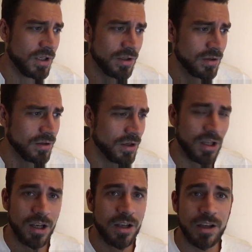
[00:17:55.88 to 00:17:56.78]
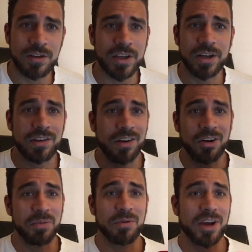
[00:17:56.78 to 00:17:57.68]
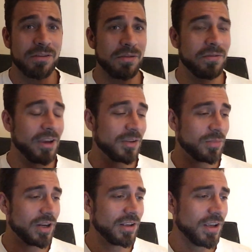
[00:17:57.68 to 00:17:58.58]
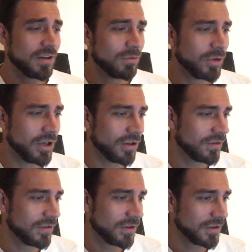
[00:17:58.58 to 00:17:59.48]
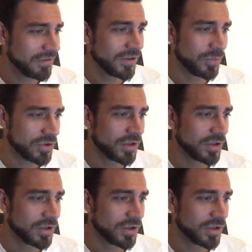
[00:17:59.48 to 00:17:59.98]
Yeah, I, I, it's kind of staring me right in the face, but I, yeah, why not uh, Vince